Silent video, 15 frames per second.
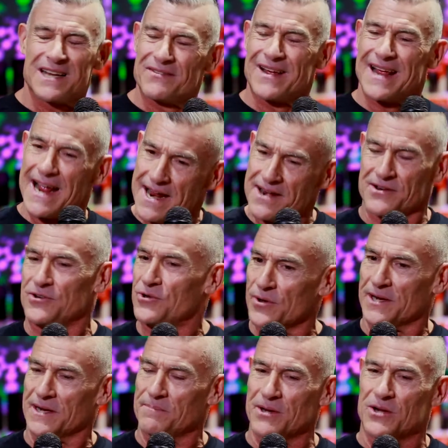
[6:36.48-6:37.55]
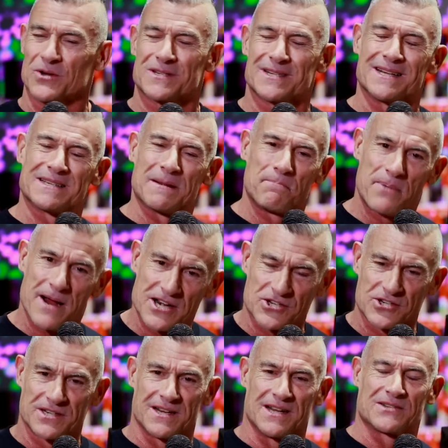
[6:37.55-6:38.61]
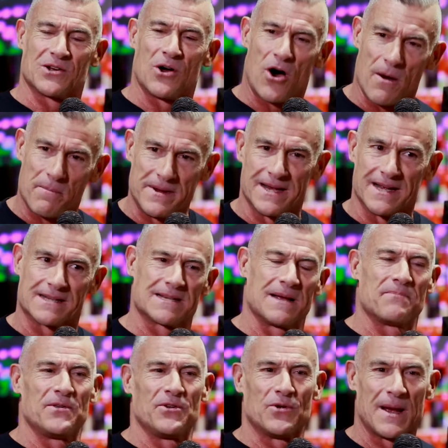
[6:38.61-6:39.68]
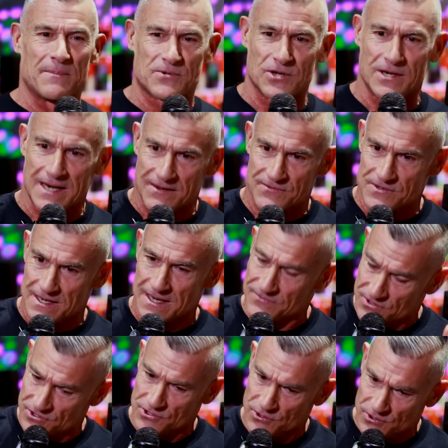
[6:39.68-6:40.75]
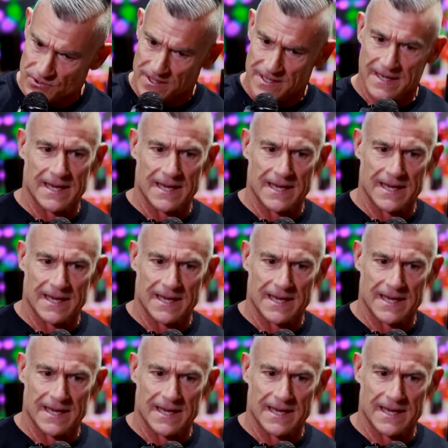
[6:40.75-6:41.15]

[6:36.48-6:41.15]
never end doing it because it's a passion, it's a hobby, it's something you absolutely love to do,